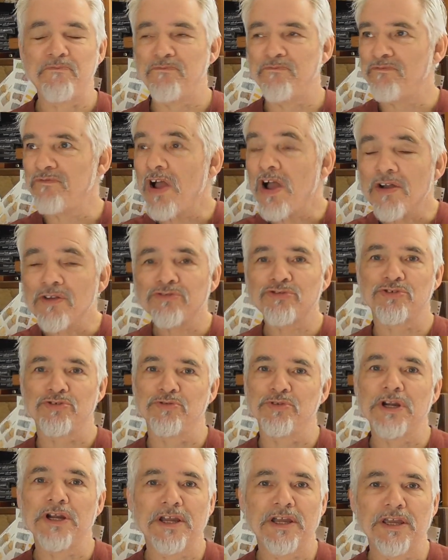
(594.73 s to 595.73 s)
vast
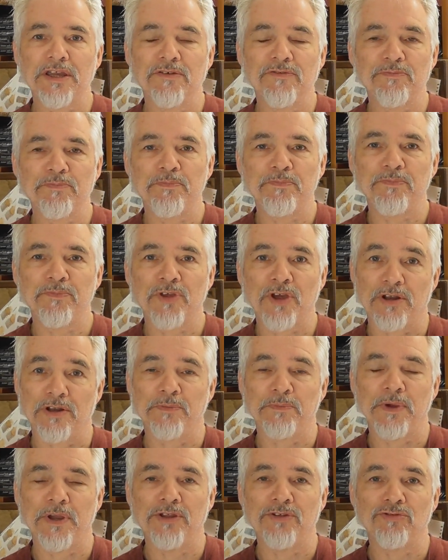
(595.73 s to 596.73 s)
array of
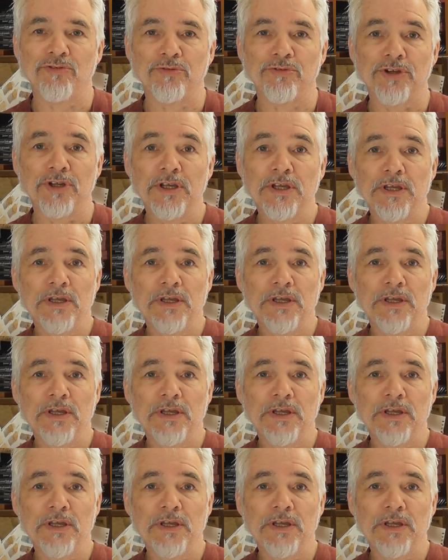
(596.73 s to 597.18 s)
coloured pencils.